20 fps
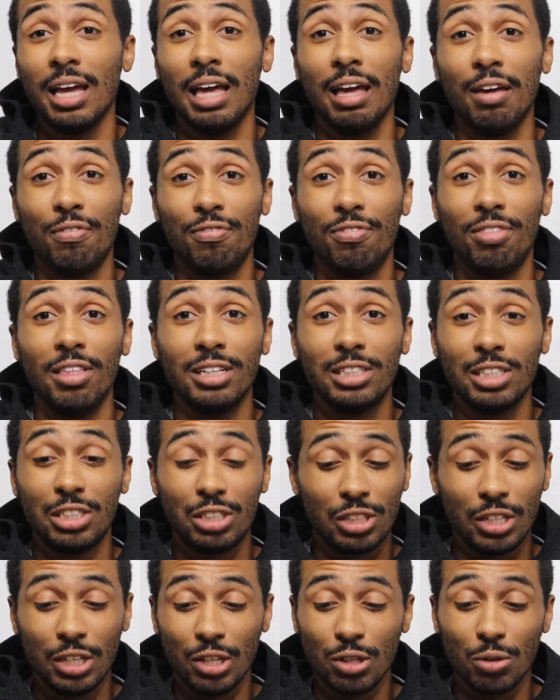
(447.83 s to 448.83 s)
If this is
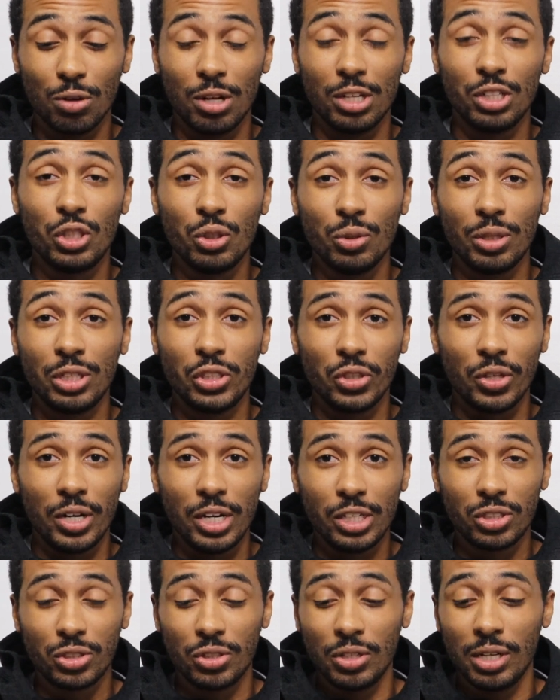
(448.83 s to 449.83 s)
still a shoe that you're
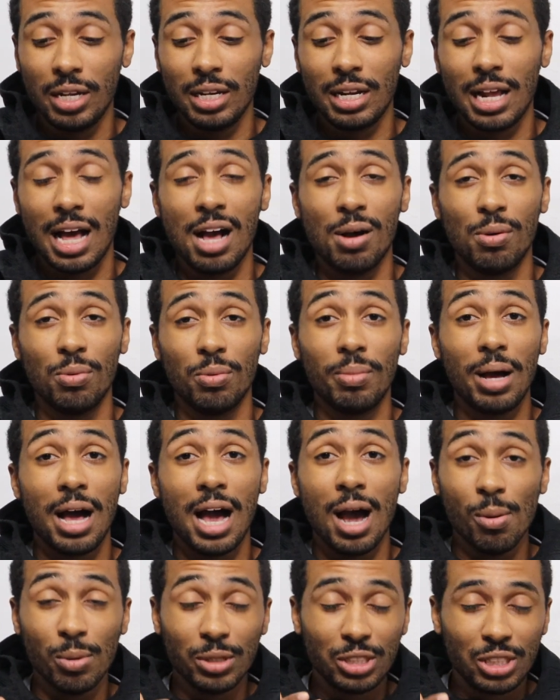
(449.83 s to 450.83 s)
interested in,
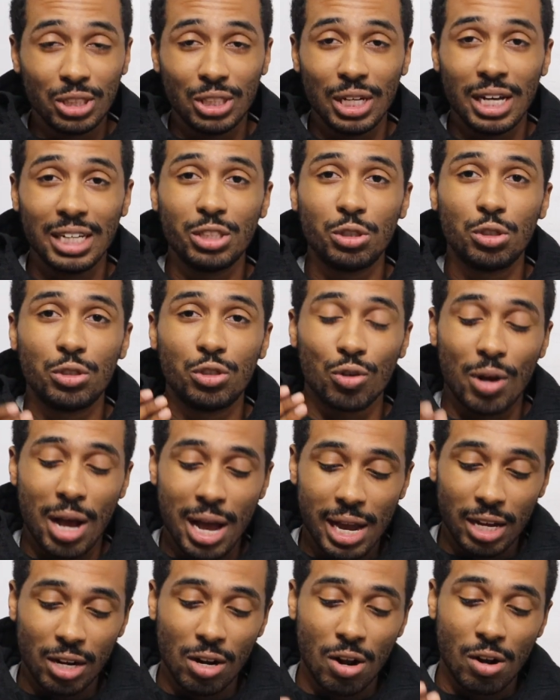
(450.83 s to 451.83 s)
I would suggest
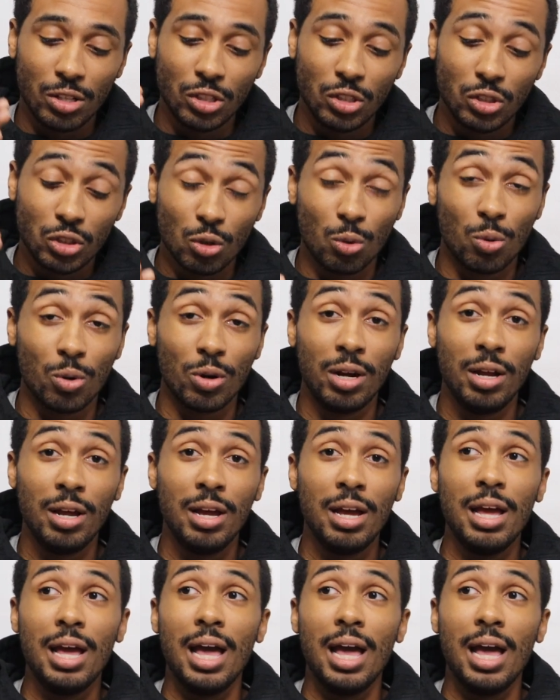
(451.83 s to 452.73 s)
trying it on in store,